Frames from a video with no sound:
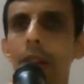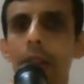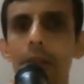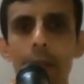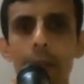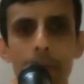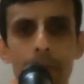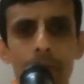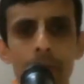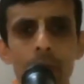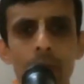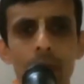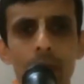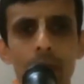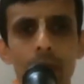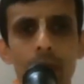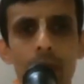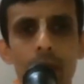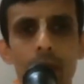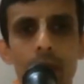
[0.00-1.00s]
Pandava.
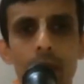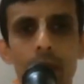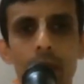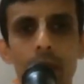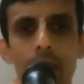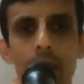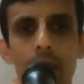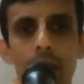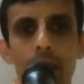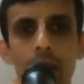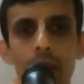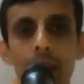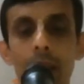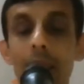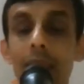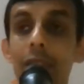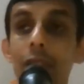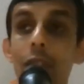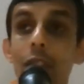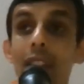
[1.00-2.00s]

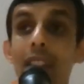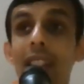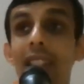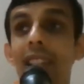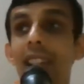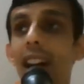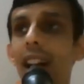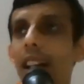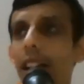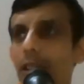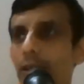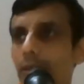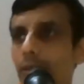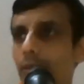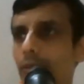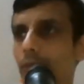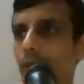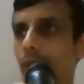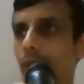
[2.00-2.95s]
Then Chekitana.